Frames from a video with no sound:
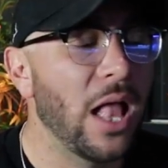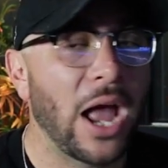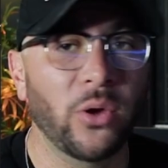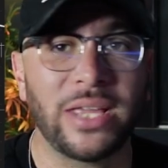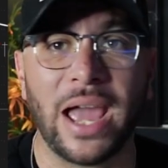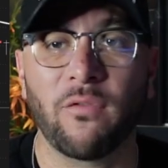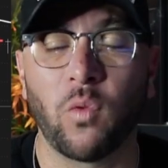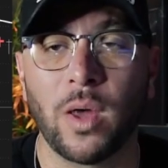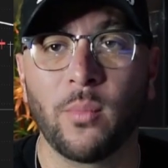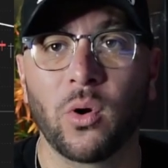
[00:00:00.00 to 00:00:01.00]
I only have
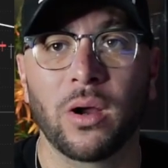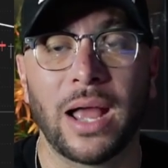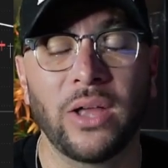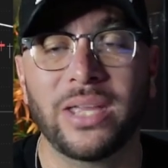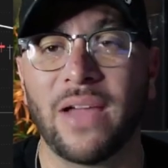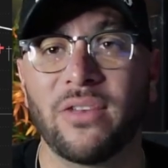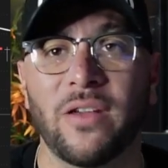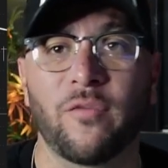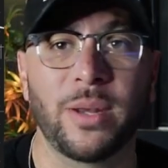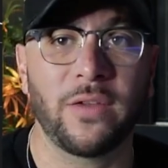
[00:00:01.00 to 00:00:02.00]
one more. I only have
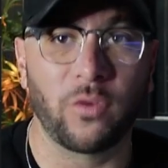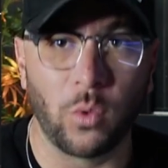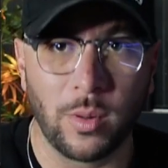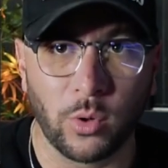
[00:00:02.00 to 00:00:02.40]
enough money for one